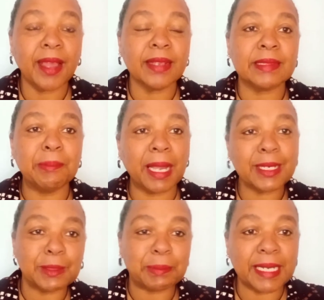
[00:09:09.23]
It
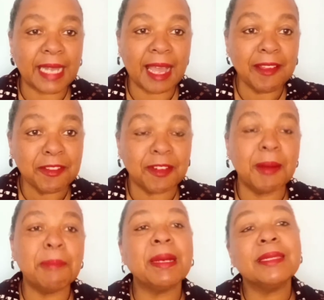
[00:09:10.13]
might not be live,
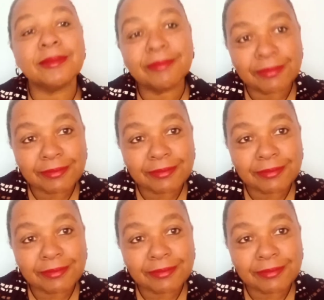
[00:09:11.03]
but